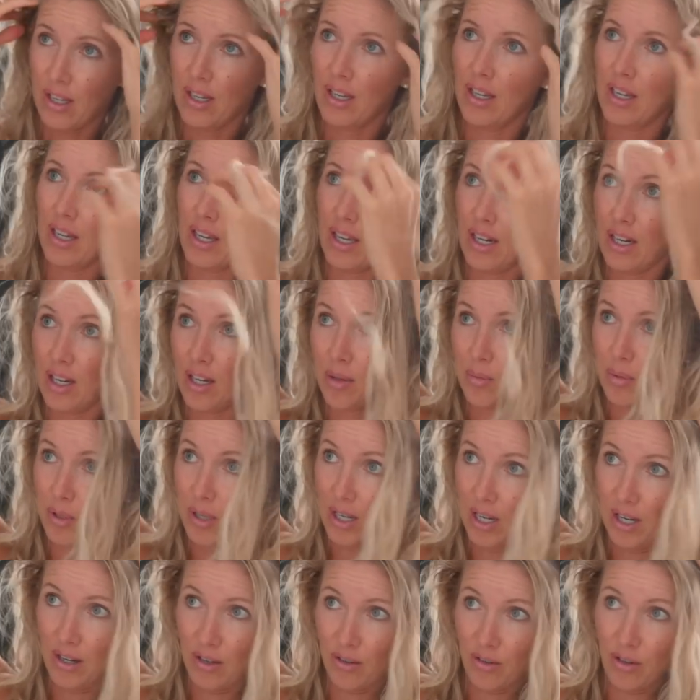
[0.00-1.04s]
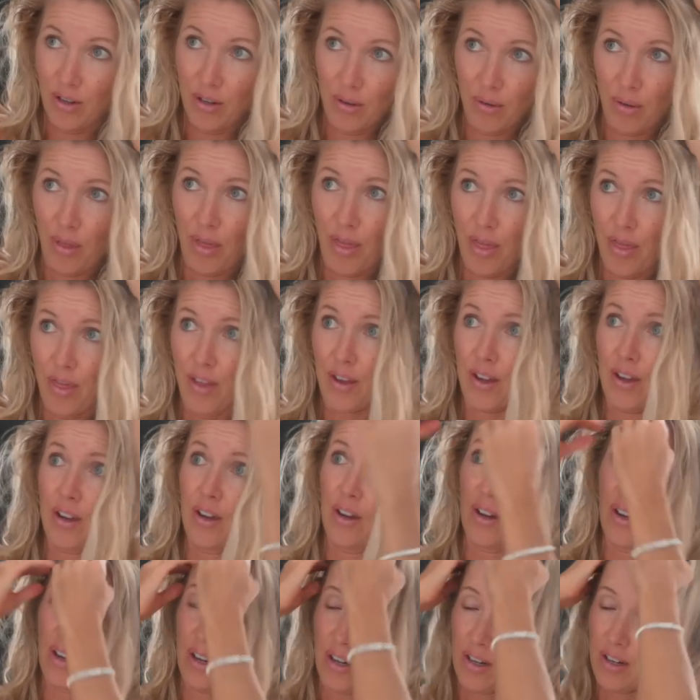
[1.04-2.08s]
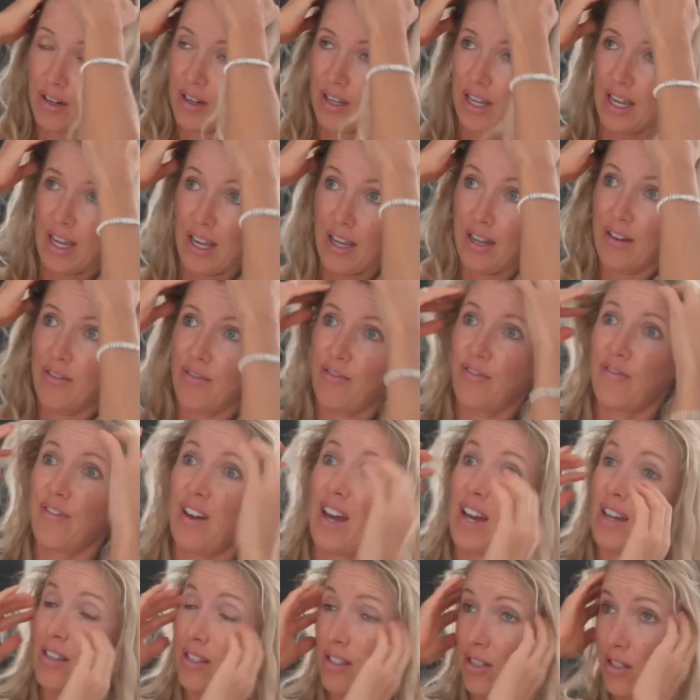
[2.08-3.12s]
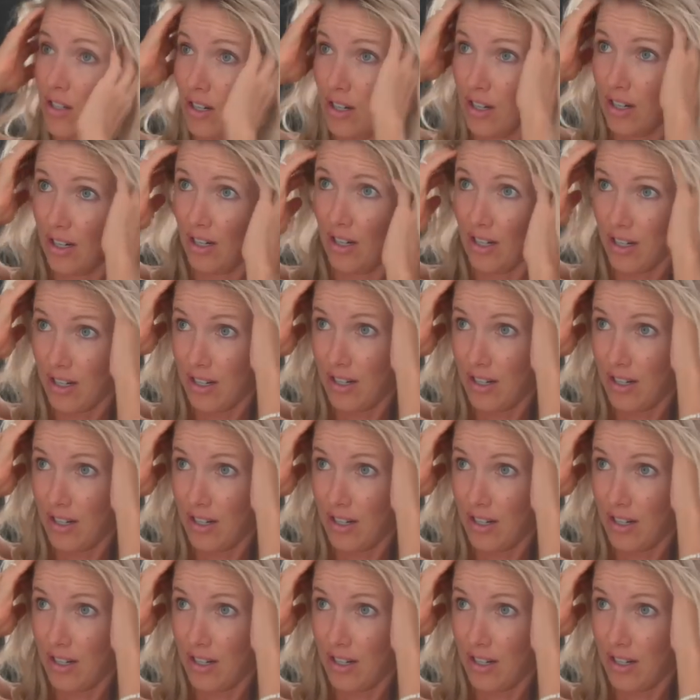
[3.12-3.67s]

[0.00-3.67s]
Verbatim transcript: It can help your hair to grow thicker and faster.